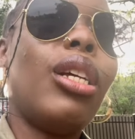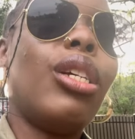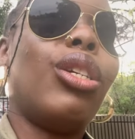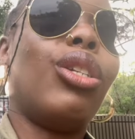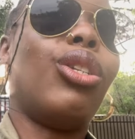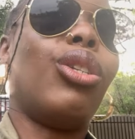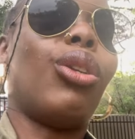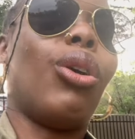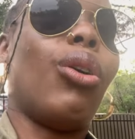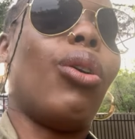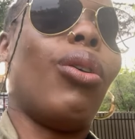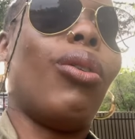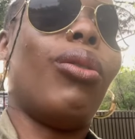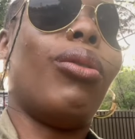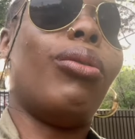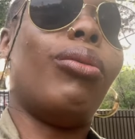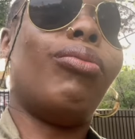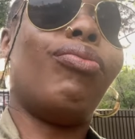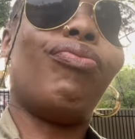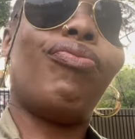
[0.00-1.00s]

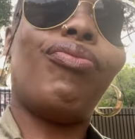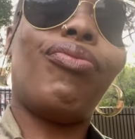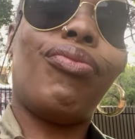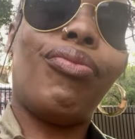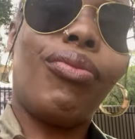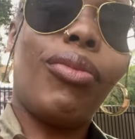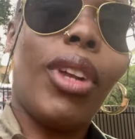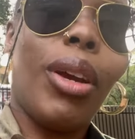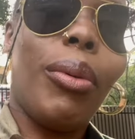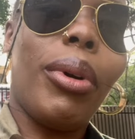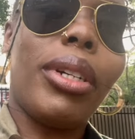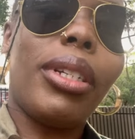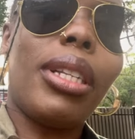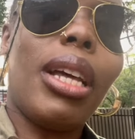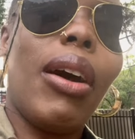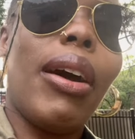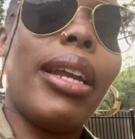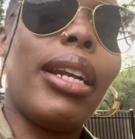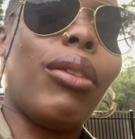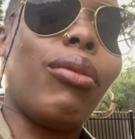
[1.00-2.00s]
So it works
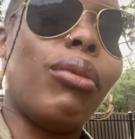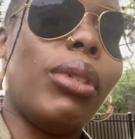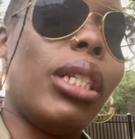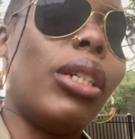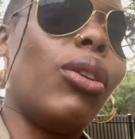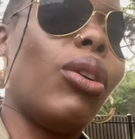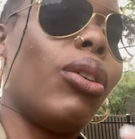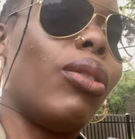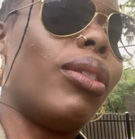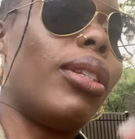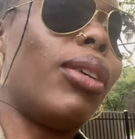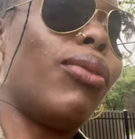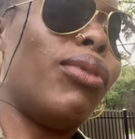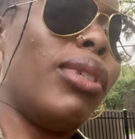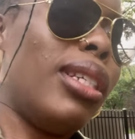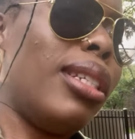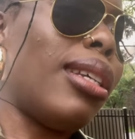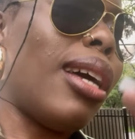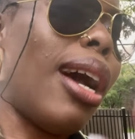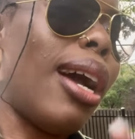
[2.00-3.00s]
out, and it
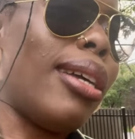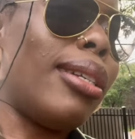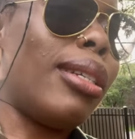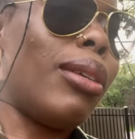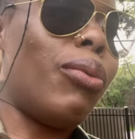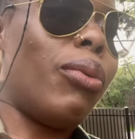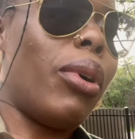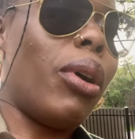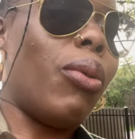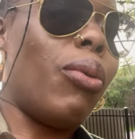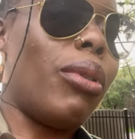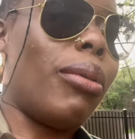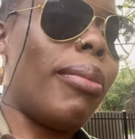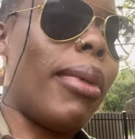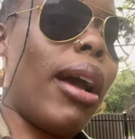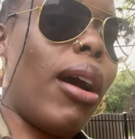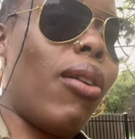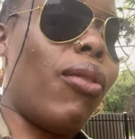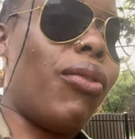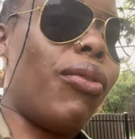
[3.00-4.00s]
really ties in well with
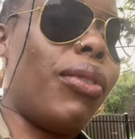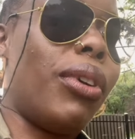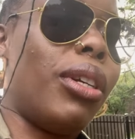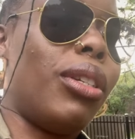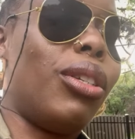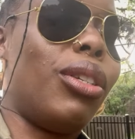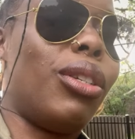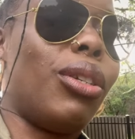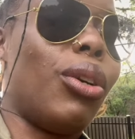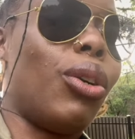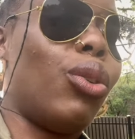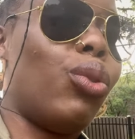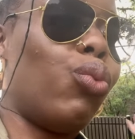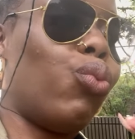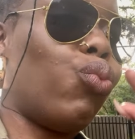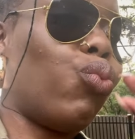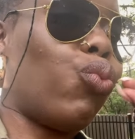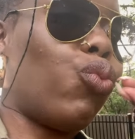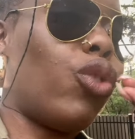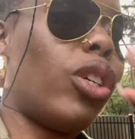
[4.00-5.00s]
my outfit. So
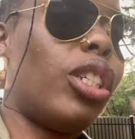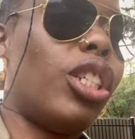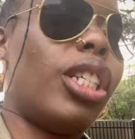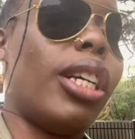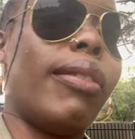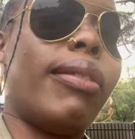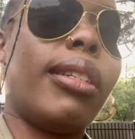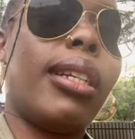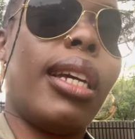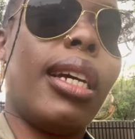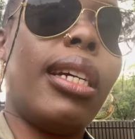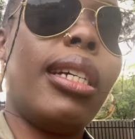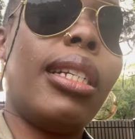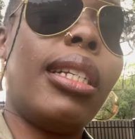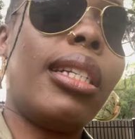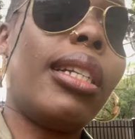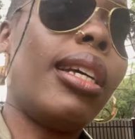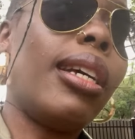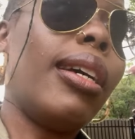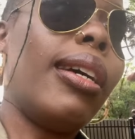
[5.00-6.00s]
chef's kiss.